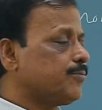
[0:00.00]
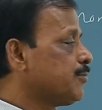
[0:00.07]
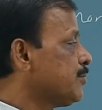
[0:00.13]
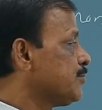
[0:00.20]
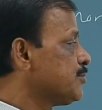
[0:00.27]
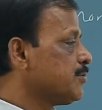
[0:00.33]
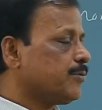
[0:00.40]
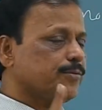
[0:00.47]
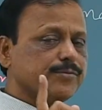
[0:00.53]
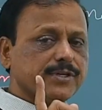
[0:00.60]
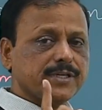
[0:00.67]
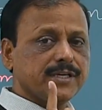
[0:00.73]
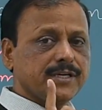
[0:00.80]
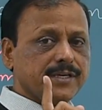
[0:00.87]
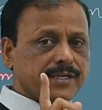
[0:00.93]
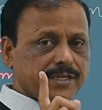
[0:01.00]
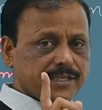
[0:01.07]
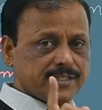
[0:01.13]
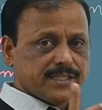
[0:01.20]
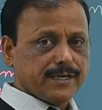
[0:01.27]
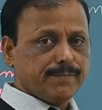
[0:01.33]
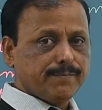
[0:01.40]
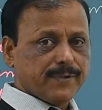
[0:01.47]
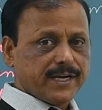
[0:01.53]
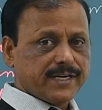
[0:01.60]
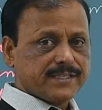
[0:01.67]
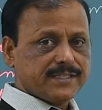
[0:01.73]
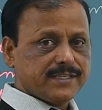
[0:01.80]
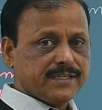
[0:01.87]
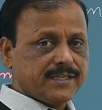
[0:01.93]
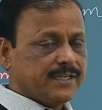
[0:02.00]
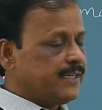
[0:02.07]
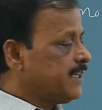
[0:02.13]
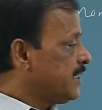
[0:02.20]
chromosome of the same plants.